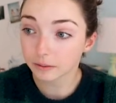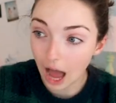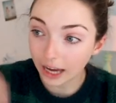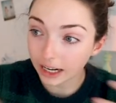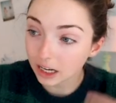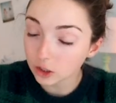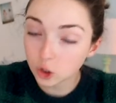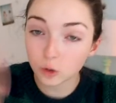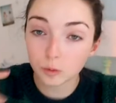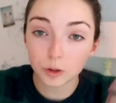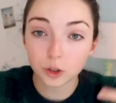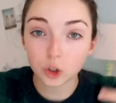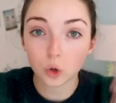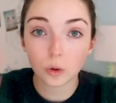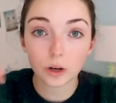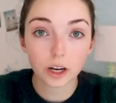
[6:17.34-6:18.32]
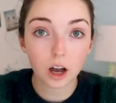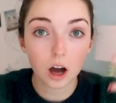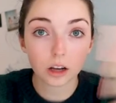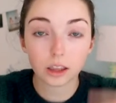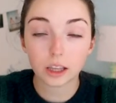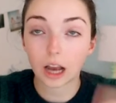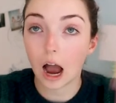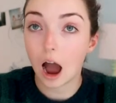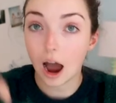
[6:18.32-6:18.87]
I got too much going
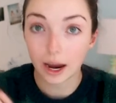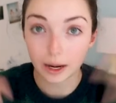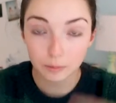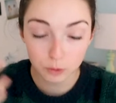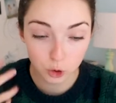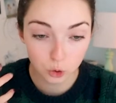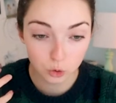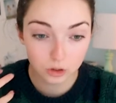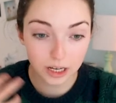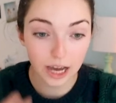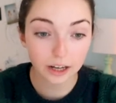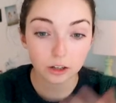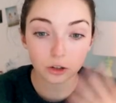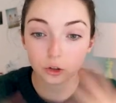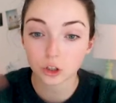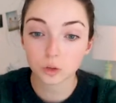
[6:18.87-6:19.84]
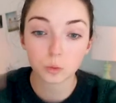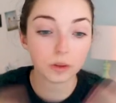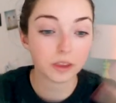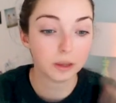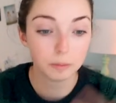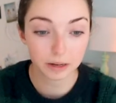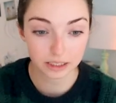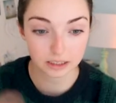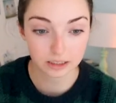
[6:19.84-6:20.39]
on. I'm too scattered just
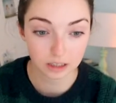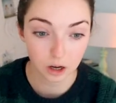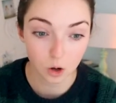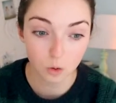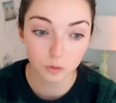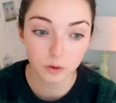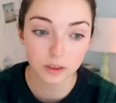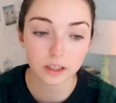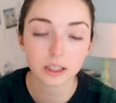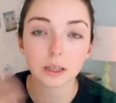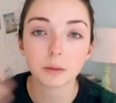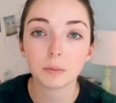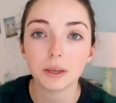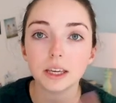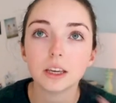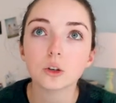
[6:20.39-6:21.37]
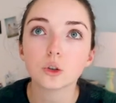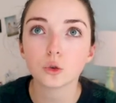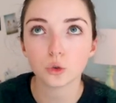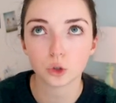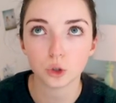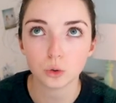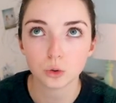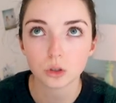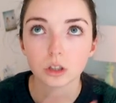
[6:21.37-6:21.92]
within myself. And then being
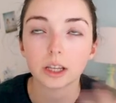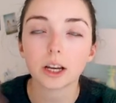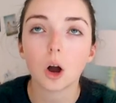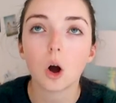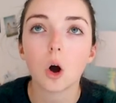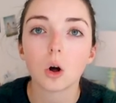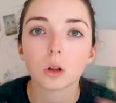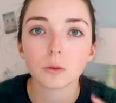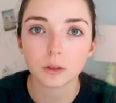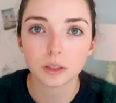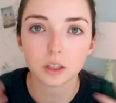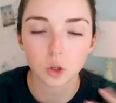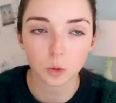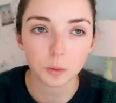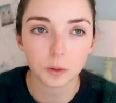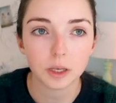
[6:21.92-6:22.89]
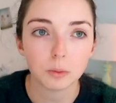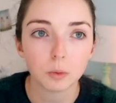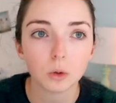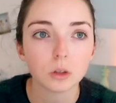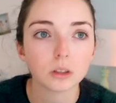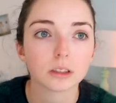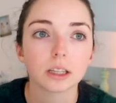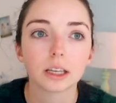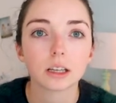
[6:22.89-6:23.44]
introduced to all of these other people
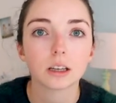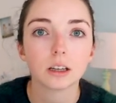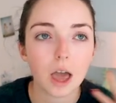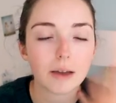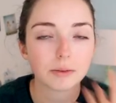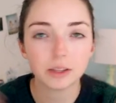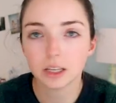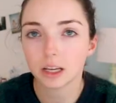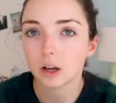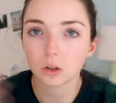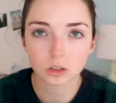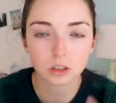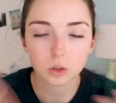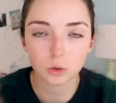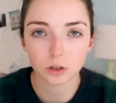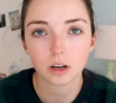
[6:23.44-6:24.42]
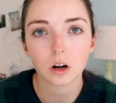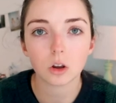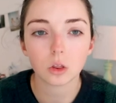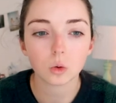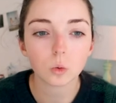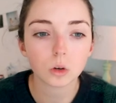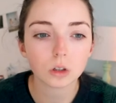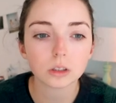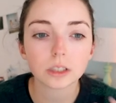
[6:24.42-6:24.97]
and everything else that's going on in the
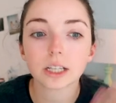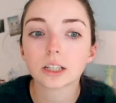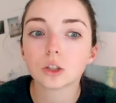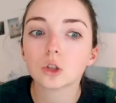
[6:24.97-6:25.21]
world.